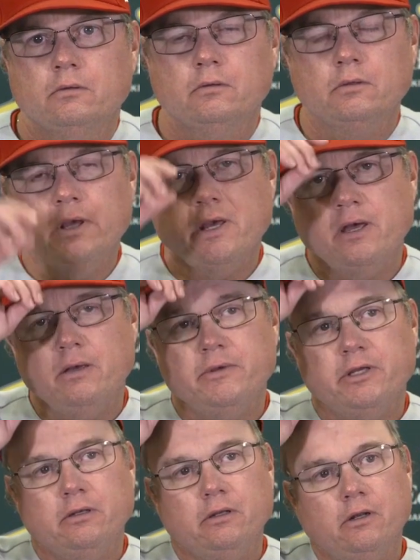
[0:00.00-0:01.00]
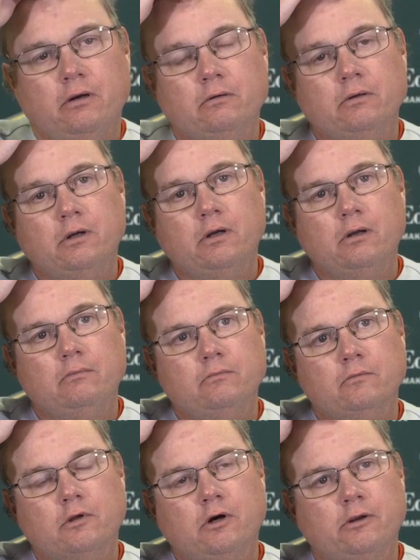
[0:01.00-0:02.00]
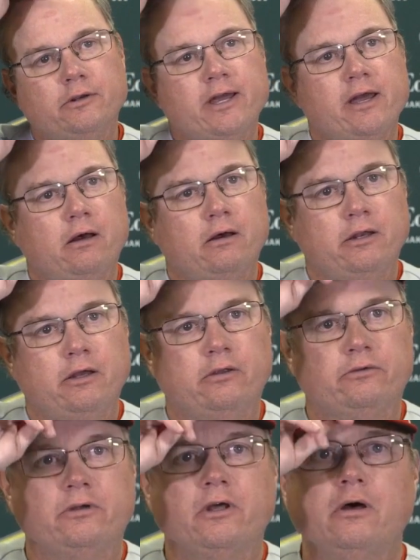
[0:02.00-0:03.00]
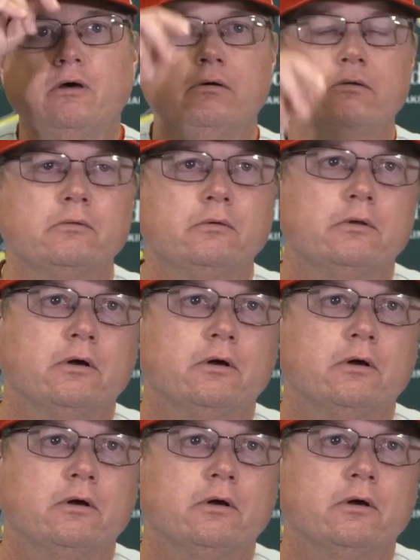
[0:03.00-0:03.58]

Yeah, I mean, you know, called down, let Hells know,